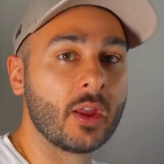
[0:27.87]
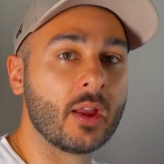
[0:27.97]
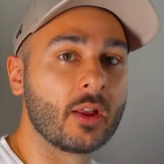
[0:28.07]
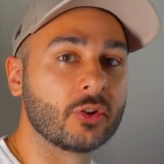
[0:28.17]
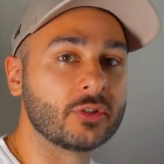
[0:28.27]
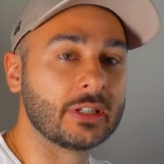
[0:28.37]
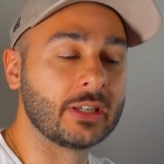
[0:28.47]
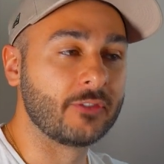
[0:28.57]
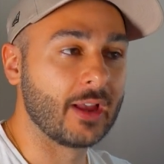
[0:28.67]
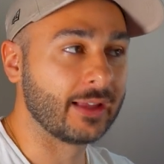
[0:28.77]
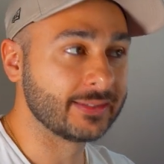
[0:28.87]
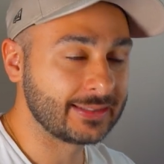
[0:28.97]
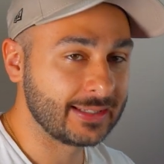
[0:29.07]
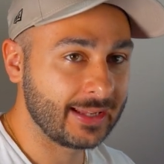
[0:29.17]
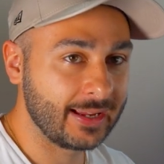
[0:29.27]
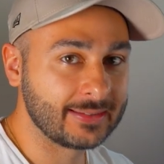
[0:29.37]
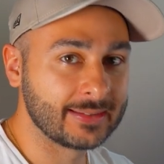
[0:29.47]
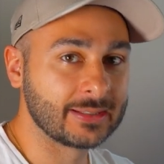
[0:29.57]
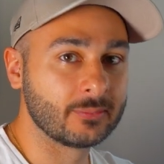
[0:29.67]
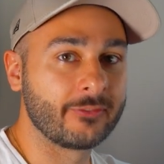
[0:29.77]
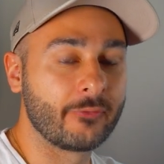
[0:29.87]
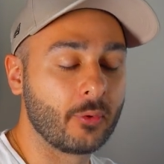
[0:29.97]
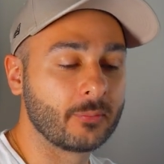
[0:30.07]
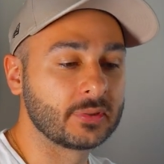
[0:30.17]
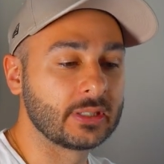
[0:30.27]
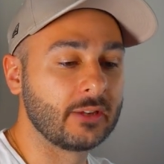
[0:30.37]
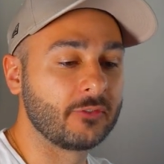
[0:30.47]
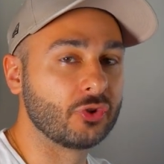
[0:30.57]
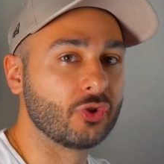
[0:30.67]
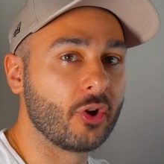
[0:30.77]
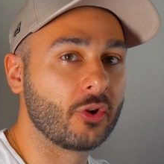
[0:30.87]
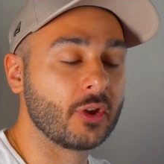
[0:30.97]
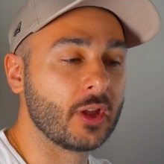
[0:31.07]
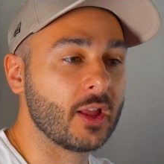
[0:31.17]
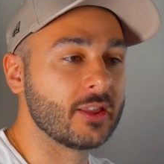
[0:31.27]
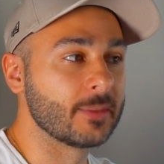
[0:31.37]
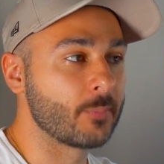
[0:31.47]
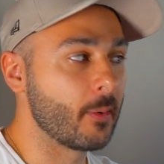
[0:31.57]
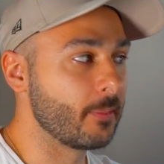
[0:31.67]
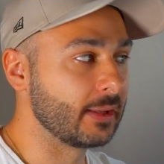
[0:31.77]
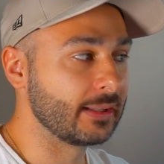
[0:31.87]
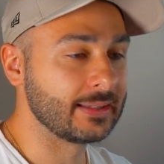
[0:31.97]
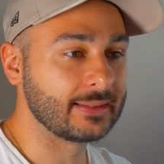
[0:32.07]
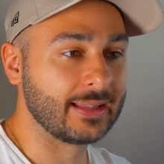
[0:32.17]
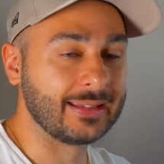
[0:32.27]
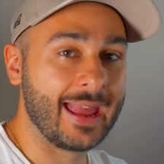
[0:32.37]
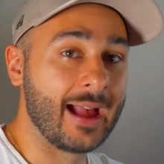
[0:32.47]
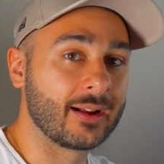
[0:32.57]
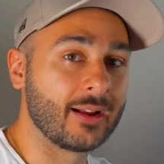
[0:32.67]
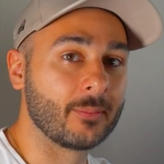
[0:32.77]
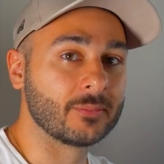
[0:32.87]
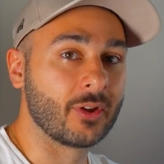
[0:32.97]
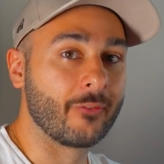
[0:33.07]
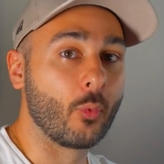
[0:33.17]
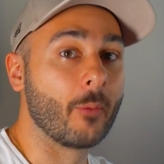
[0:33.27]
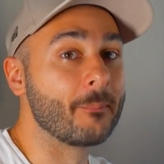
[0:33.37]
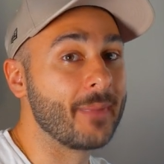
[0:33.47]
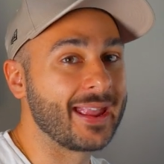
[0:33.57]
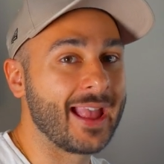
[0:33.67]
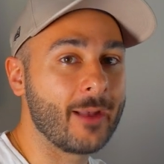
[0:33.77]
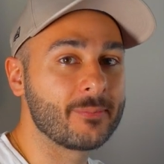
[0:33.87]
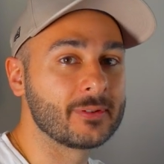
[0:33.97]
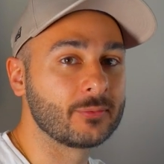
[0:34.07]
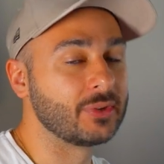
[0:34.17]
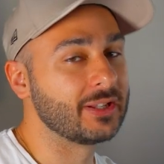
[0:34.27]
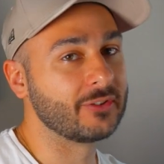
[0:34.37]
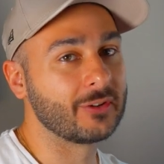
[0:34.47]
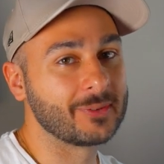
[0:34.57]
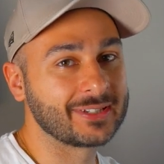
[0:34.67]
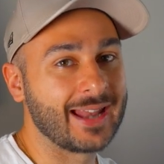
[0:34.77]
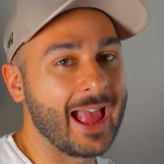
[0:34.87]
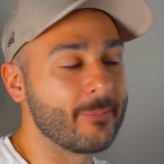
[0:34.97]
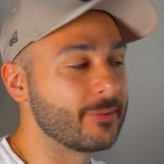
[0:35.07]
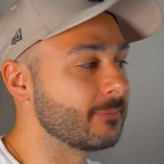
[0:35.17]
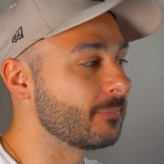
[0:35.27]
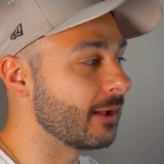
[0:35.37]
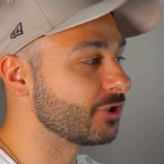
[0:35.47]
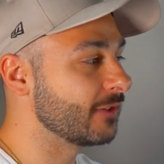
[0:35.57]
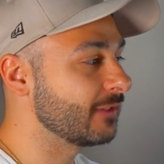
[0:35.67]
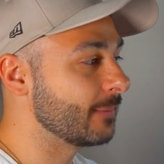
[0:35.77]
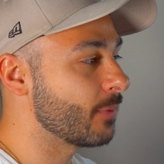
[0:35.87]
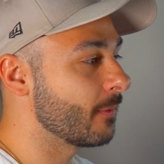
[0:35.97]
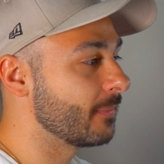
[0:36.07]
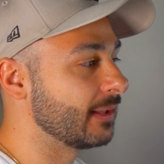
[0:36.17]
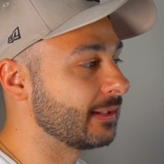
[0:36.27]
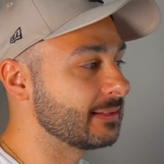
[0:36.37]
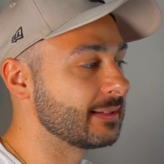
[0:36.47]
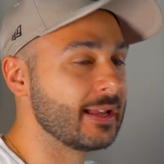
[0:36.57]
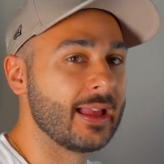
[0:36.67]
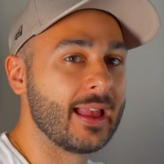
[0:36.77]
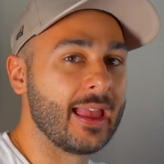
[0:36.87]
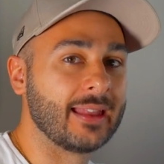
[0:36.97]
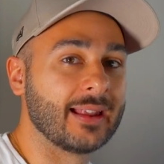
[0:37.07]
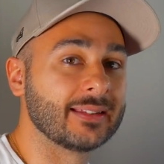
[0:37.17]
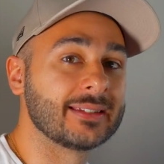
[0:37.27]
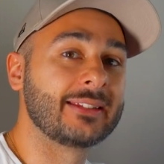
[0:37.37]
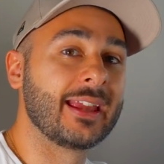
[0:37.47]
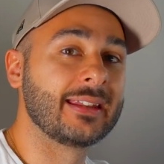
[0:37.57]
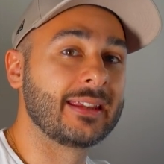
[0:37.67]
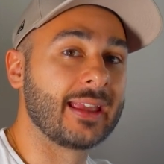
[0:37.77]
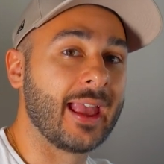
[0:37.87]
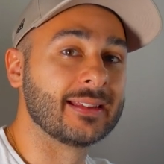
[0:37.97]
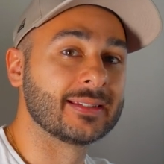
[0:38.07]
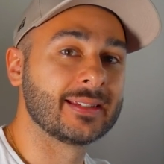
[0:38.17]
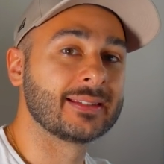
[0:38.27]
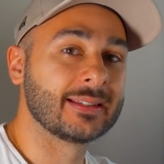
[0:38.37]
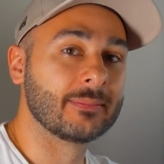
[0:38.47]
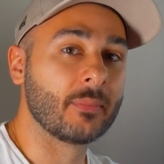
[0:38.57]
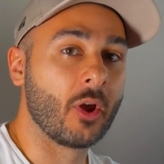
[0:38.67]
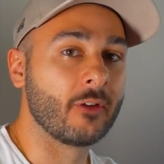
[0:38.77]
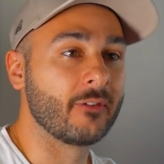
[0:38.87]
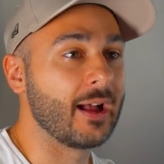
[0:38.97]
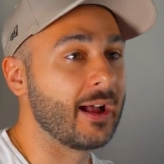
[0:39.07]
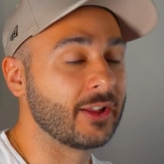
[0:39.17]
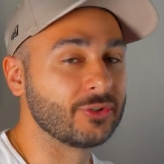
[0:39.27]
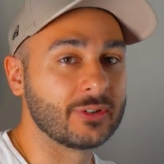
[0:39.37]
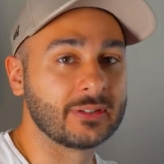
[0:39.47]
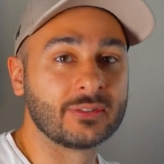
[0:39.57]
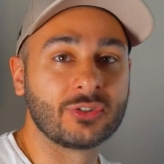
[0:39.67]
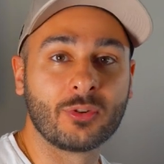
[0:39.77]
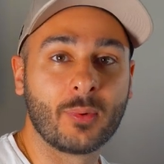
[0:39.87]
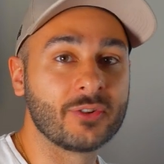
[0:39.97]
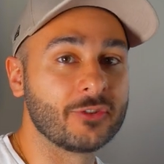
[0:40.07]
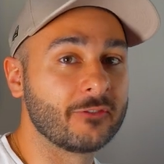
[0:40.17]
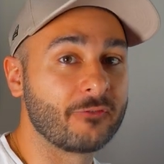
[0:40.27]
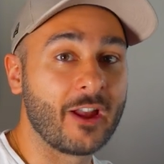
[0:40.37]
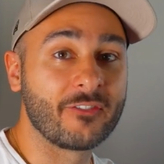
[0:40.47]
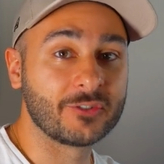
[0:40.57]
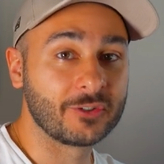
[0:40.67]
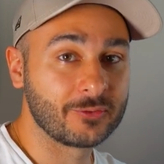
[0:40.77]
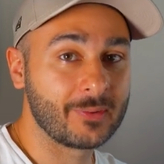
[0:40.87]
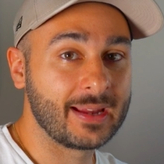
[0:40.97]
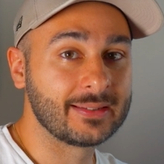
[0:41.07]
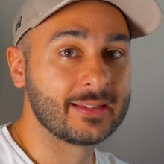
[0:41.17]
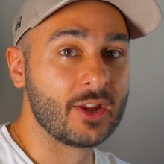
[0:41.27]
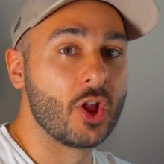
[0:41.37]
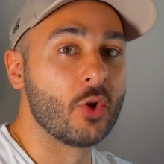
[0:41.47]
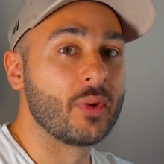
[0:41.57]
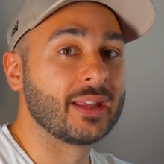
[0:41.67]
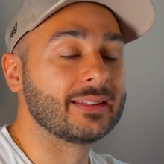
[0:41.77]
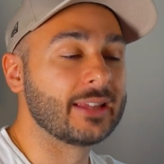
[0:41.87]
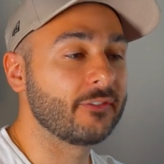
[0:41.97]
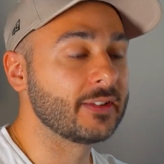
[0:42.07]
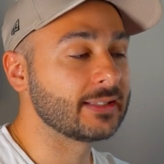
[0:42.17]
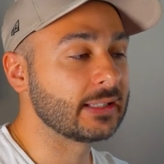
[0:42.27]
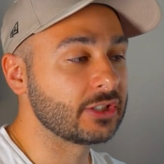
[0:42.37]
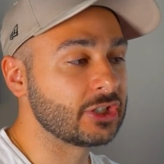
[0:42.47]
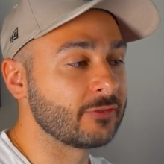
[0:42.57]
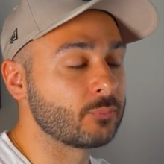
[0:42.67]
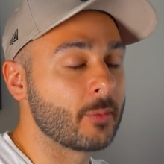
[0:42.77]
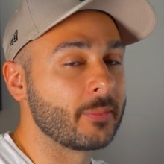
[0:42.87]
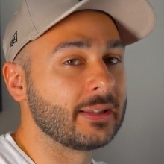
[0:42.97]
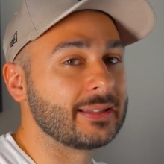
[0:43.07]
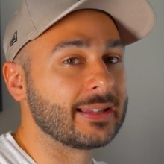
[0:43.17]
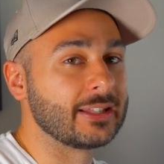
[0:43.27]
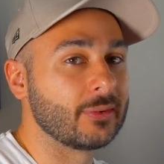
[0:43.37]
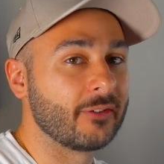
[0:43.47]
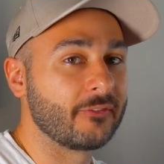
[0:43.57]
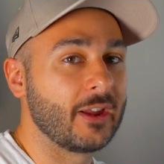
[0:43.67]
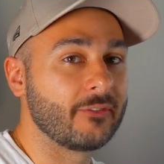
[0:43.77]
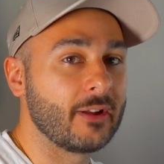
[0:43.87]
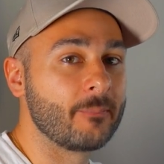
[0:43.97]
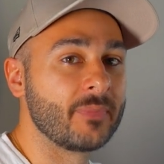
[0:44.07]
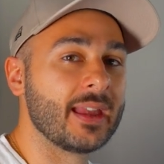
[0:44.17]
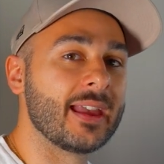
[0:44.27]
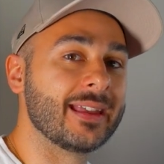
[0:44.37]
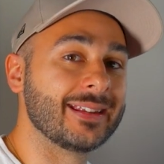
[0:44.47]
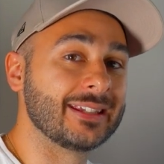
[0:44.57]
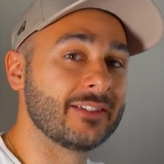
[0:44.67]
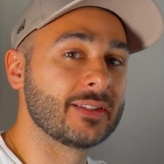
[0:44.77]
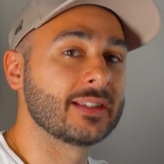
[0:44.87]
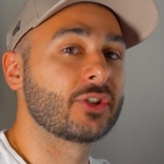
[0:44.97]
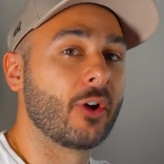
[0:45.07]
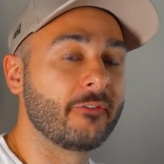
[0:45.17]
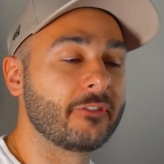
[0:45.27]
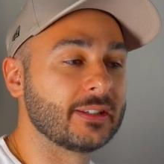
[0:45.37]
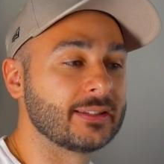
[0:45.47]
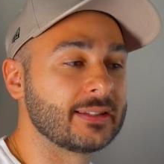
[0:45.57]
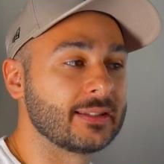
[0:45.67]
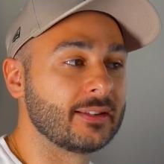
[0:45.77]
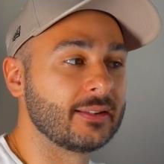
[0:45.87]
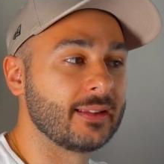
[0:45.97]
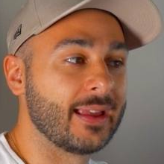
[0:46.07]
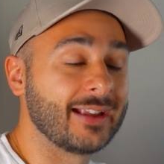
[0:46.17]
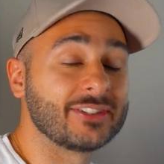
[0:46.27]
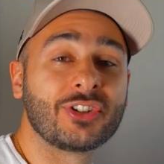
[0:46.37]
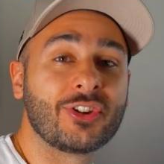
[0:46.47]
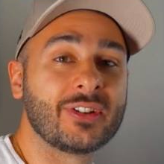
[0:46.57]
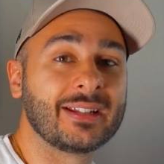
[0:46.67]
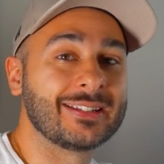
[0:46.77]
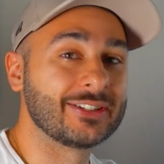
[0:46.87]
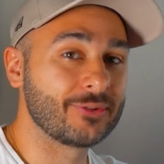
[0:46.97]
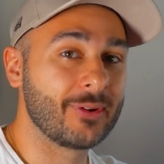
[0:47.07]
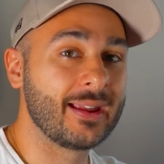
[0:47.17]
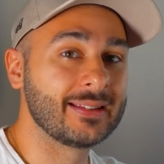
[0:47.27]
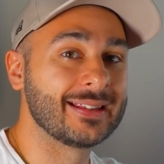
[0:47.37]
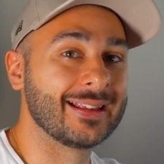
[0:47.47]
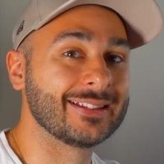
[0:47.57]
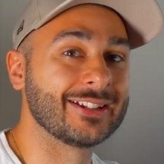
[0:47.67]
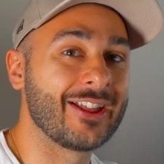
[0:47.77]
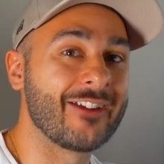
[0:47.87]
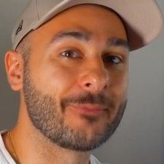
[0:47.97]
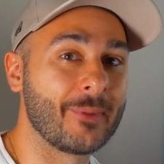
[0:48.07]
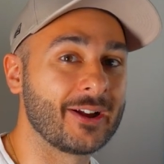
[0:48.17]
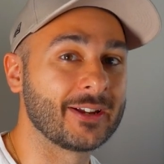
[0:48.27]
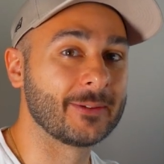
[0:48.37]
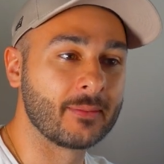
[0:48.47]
Because if you understand how your system performs, if you know the probabilities and the outcomes of what may happen, we never know what's going to happen, but shifting probabilities and understanding a system over 100, 200, 500 trades, we can definitely start to shift probabilities into our favor, and it gives us confidence executing these trades in the live market.